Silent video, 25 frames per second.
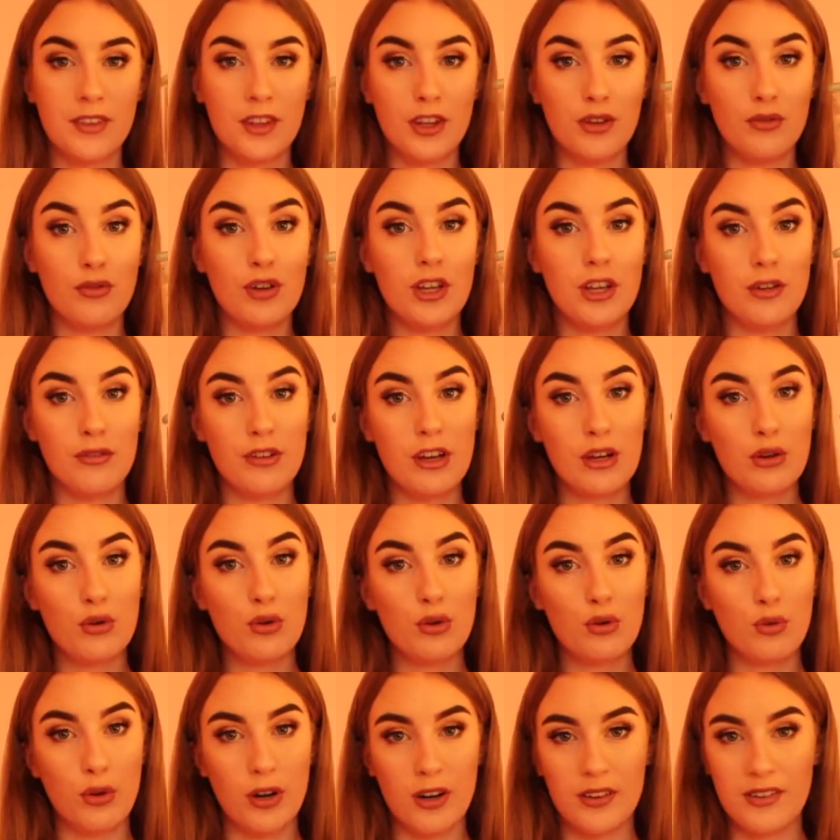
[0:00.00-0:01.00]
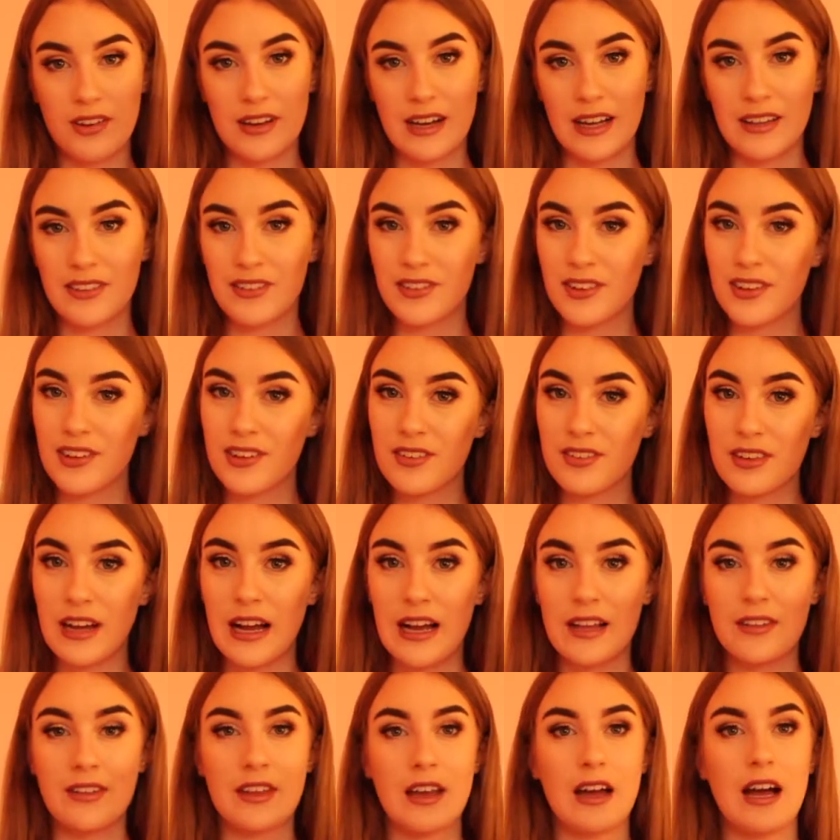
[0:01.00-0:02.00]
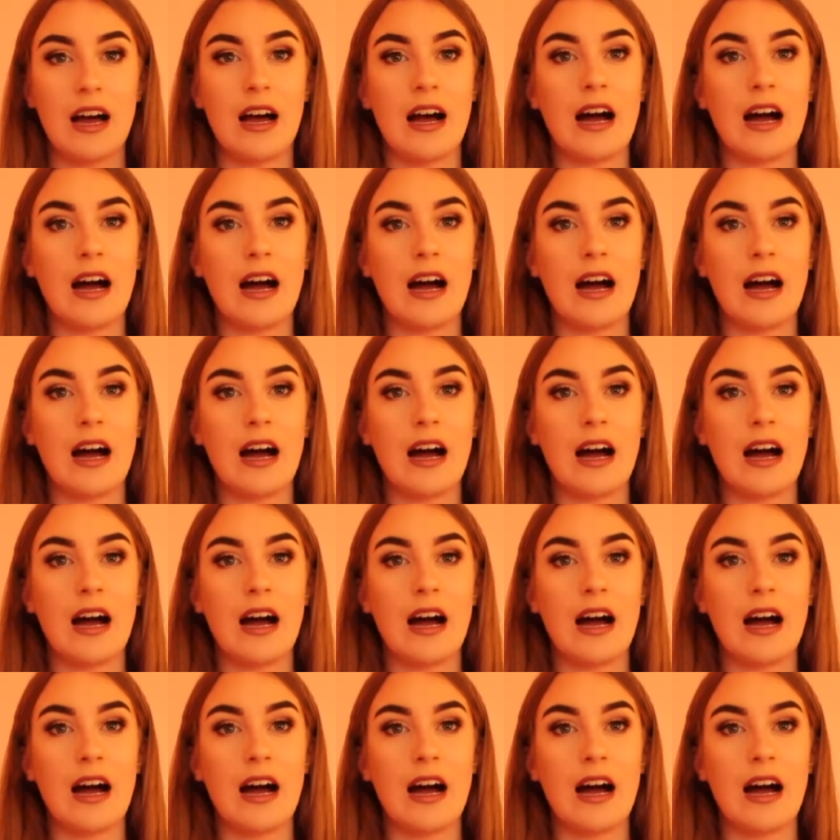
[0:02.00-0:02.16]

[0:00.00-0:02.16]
they're really good quality candles. And